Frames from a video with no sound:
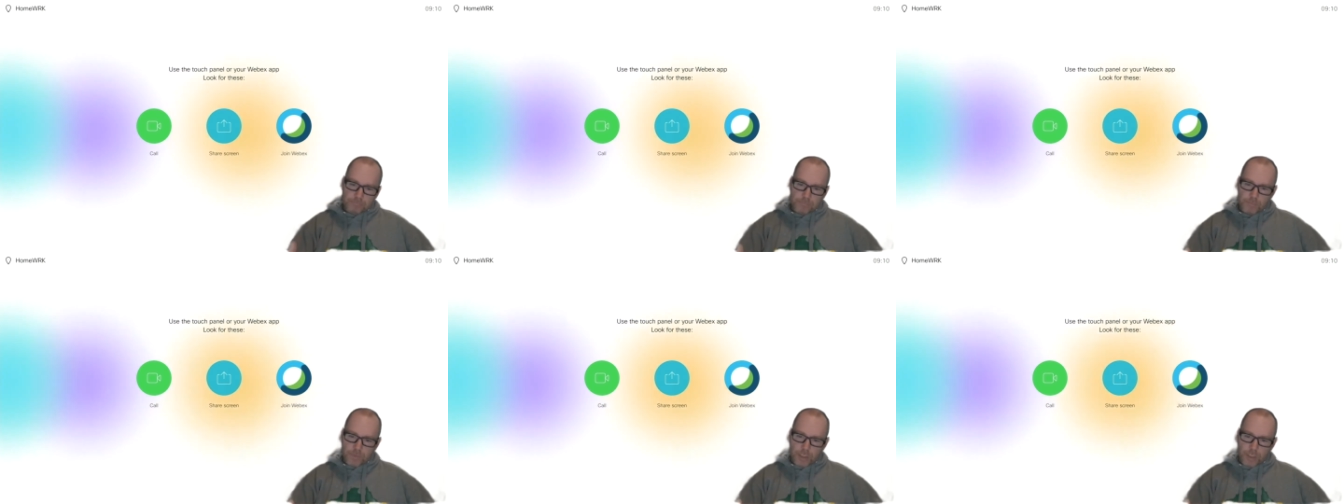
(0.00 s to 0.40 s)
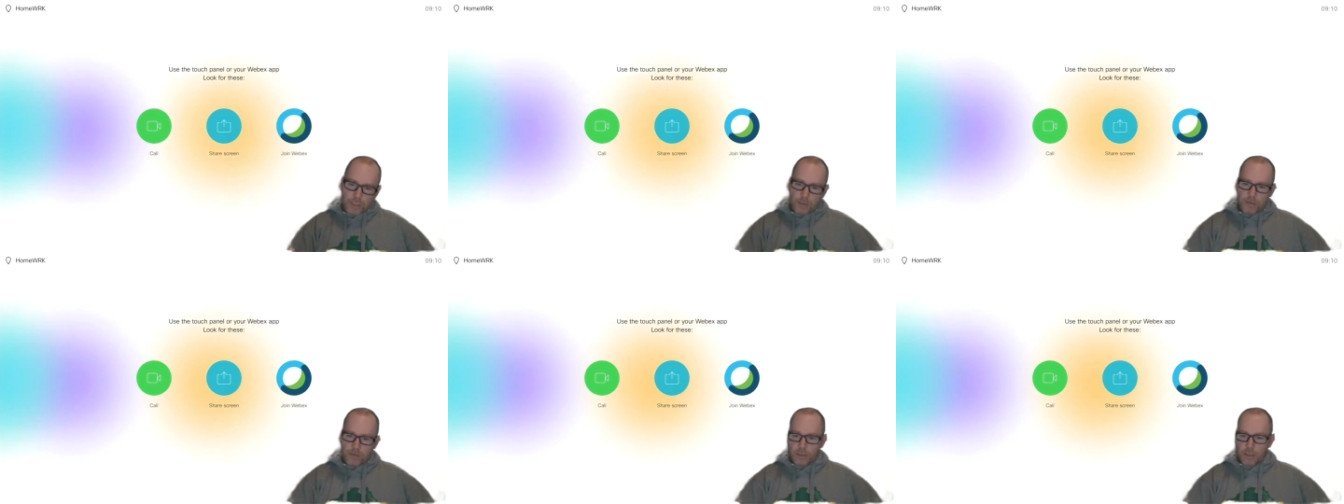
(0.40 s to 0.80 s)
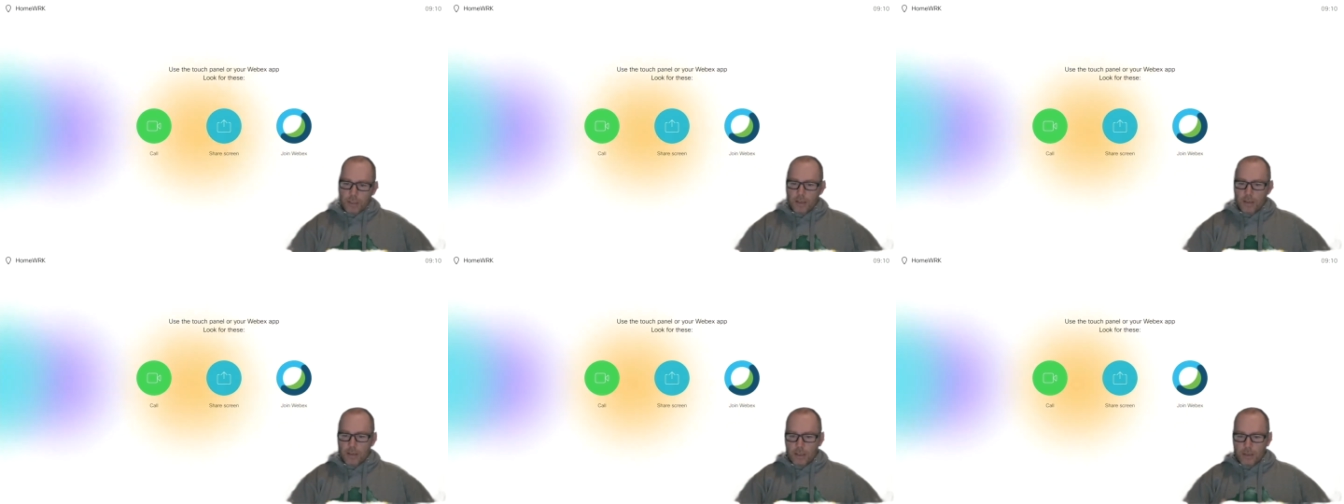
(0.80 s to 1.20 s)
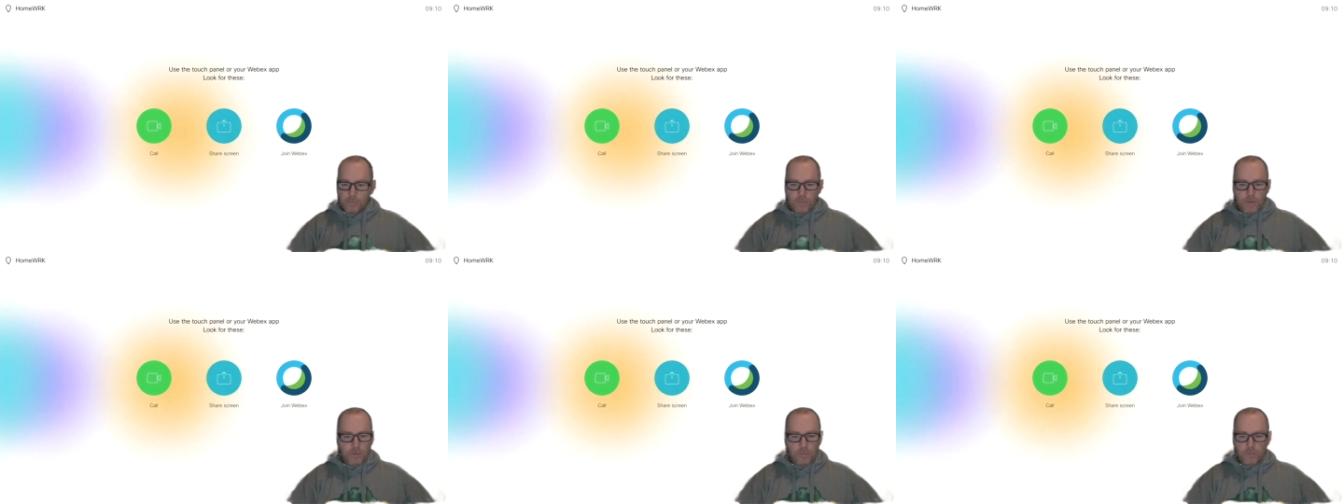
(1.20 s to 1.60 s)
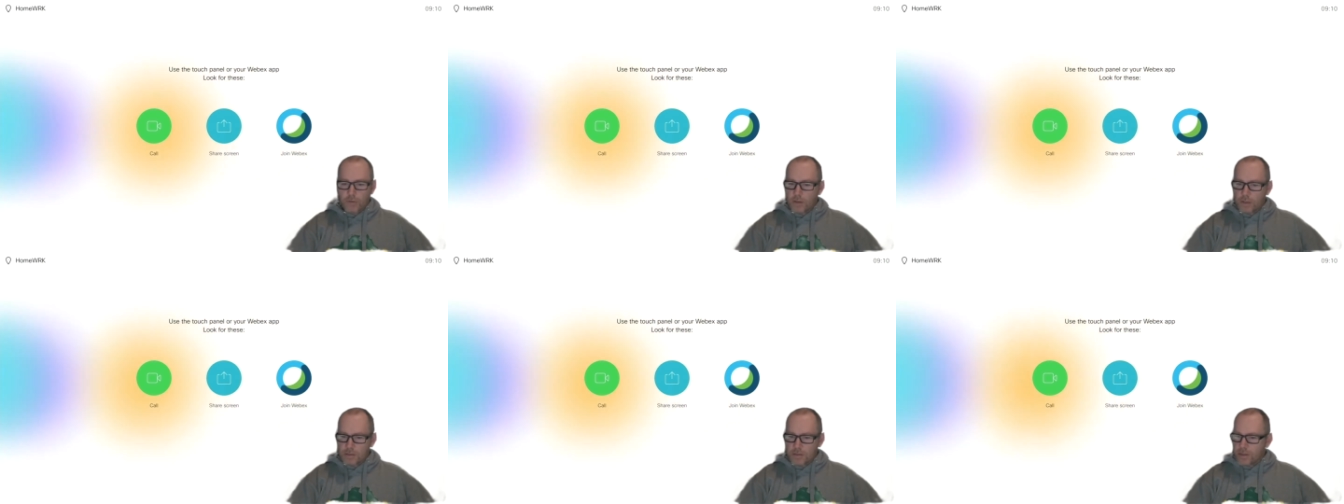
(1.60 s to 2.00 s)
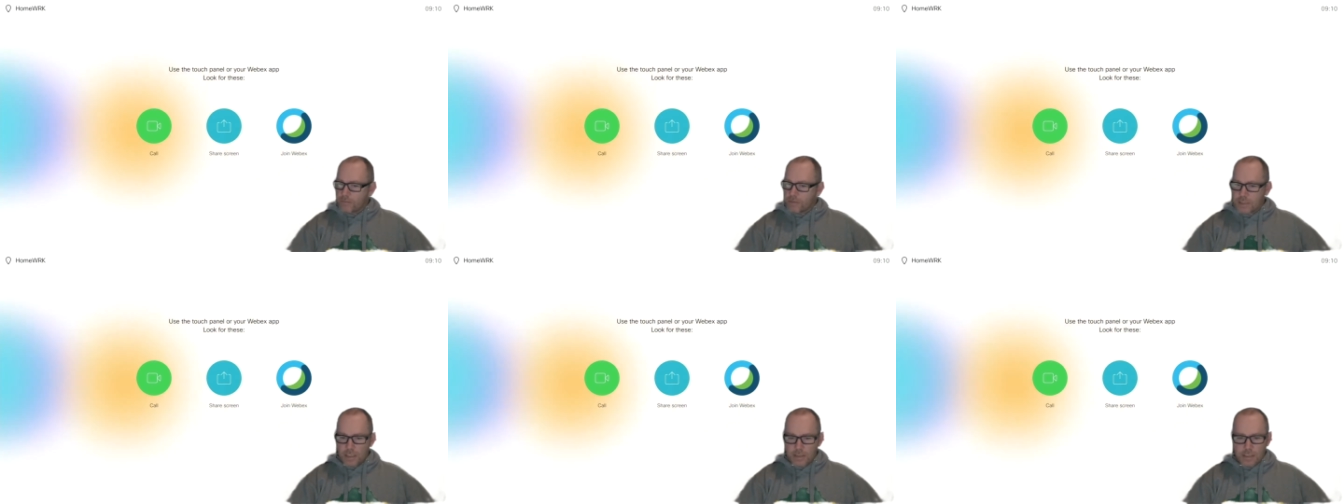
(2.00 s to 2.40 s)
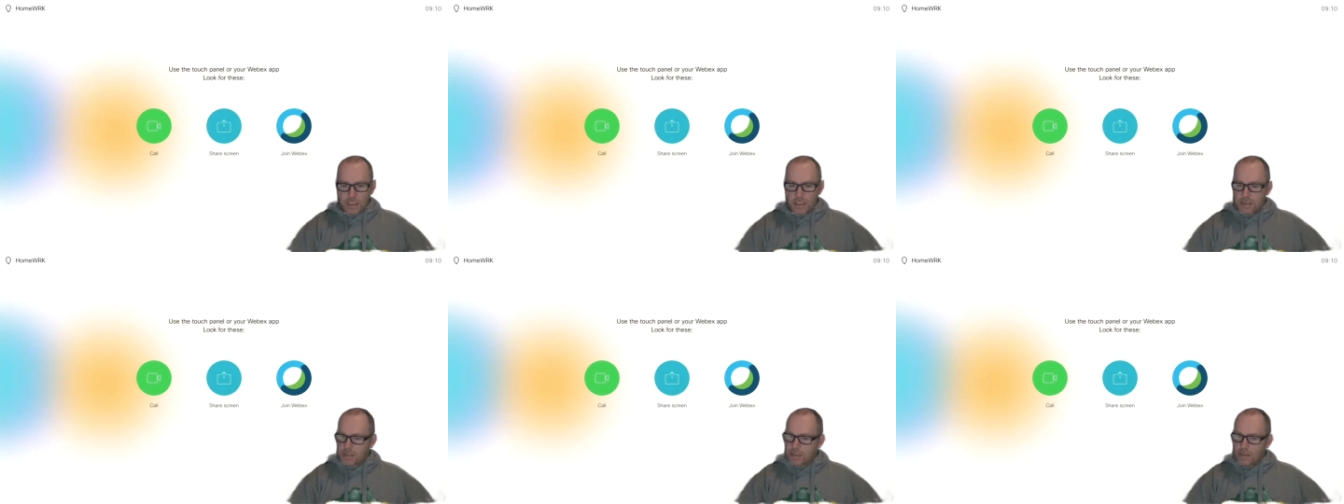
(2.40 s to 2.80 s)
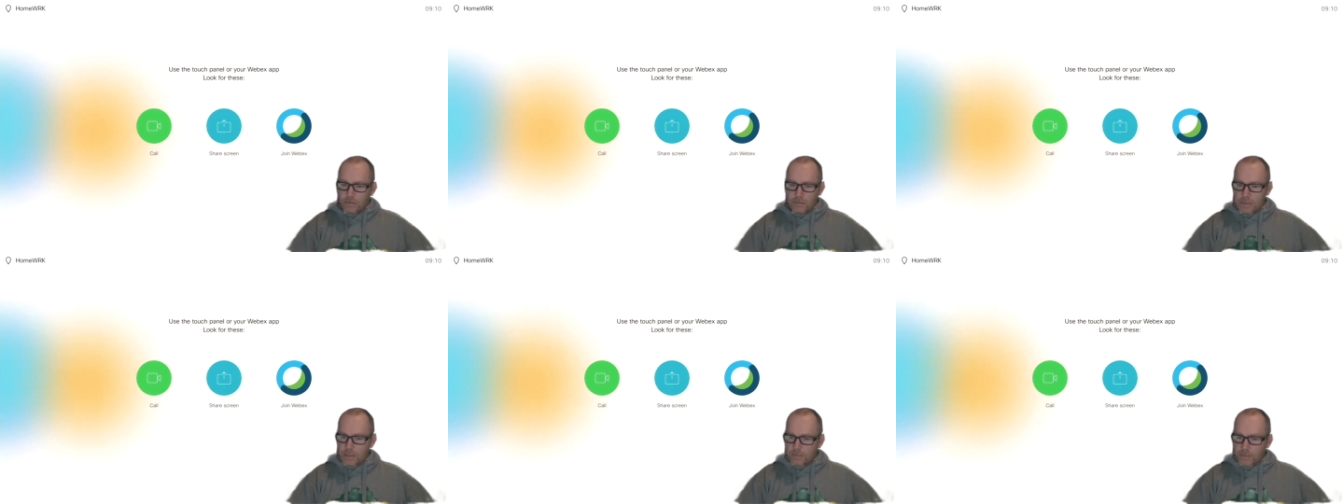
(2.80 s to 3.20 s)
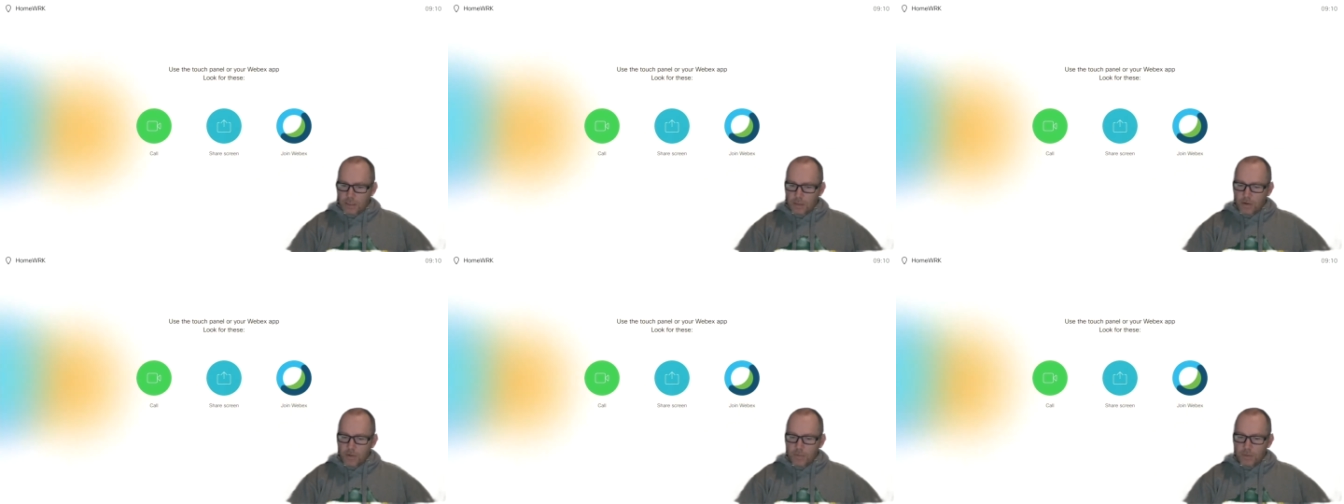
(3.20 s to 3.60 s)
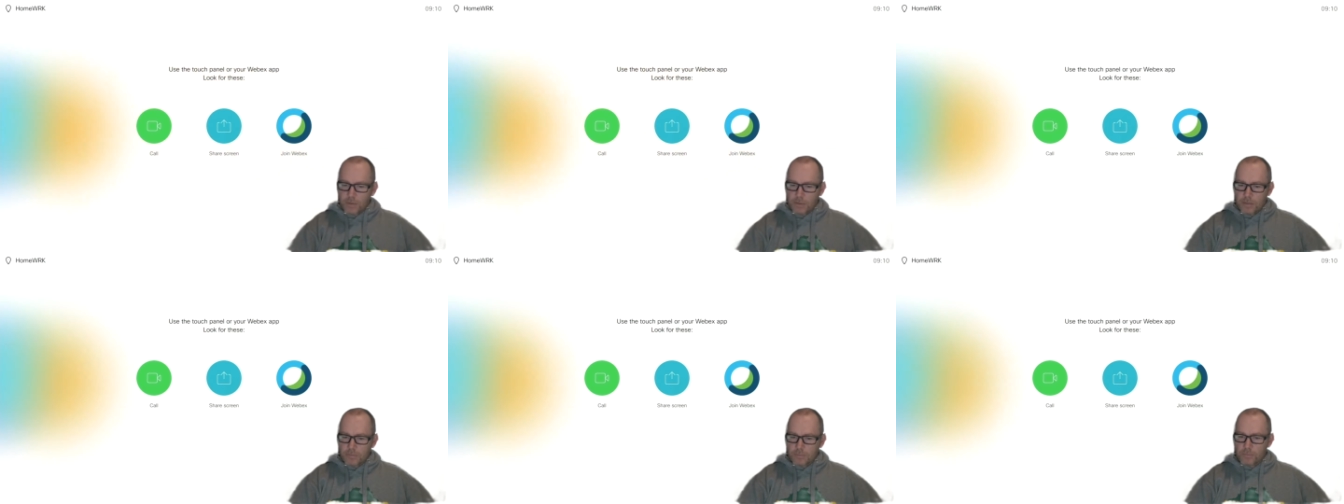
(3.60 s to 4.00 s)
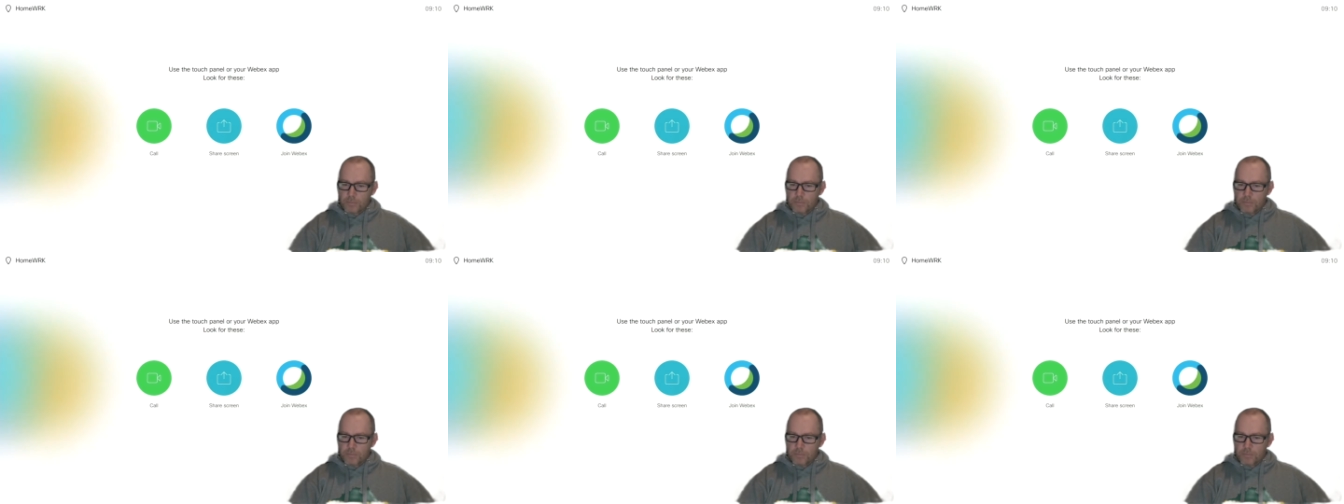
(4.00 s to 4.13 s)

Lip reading: if you've got a ServiceNow ticket or something open